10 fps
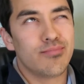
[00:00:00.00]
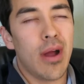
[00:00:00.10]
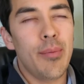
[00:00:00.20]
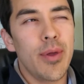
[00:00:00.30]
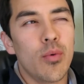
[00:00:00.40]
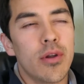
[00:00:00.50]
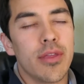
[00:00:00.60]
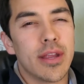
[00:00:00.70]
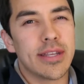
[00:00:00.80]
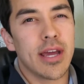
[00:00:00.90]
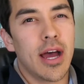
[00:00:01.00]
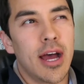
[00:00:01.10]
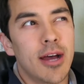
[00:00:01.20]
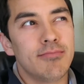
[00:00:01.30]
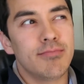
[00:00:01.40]
probably one of the
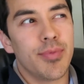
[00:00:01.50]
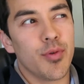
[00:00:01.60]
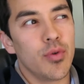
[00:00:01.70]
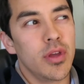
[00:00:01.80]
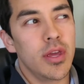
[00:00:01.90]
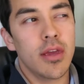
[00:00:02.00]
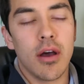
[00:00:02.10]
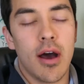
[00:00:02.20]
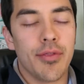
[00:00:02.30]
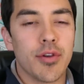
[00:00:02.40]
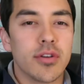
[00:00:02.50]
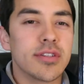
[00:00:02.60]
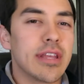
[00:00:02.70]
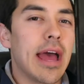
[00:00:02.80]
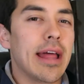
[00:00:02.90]
top three
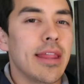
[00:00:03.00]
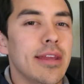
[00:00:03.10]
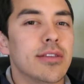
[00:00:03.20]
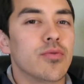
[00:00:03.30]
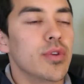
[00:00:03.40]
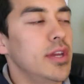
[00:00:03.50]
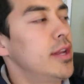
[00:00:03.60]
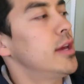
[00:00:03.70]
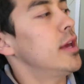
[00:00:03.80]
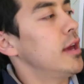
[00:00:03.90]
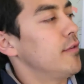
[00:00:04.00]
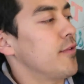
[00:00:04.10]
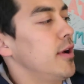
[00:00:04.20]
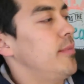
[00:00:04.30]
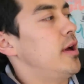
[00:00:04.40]
authors that I like to read
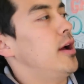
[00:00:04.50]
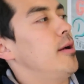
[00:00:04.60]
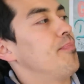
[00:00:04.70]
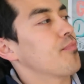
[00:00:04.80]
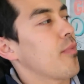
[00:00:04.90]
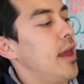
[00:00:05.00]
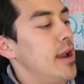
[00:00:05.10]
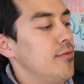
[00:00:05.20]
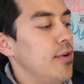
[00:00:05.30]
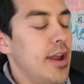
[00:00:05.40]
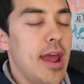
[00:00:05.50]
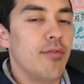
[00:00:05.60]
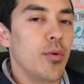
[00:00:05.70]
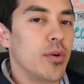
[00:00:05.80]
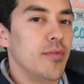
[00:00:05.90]
from, um, and I've read
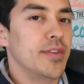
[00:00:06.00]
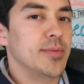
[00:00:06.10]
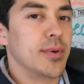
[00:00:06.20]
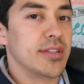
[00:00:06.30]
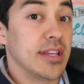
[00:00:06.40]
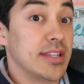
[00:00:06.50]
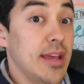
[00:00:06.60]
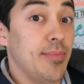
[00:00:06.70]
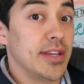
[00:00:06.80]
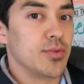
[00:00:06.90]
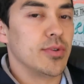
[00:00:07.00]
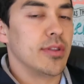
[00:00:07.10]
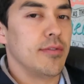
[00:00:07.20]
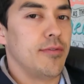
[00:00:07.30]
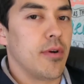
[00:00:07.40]
every one of his books except this
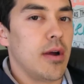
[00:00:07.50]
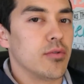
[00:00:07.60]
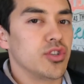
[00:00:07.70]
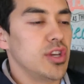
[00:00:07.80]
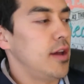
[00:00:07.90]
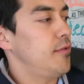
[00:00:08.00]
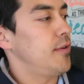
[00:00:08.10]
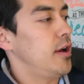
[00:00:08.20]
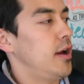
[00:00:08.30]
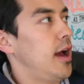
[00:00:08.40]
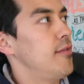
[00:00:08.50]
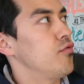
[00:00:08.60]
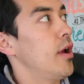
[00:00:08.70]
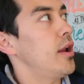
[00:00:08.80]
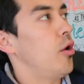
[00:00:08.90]
one, The four hour Chef. Uh,
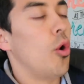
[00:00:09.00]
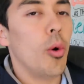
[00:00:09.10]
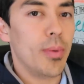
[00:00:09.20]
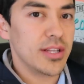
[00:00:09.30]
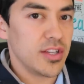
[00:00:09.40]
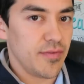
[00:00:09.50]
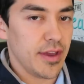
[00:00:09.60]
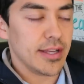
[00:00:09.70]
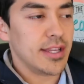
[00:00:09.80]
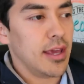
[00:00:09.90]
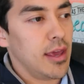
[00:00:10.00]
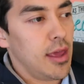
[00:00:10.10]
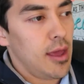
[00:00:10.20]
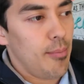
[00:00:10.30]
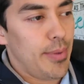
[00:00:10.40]
I've read a whole bunch of it,
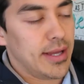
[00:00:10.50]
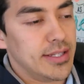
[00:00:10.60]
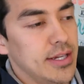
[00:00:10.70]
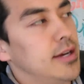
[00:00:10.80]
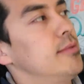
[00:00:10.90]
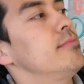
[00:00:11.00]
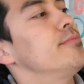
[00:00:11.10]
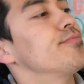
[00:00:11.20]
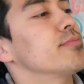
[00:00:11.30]
but um,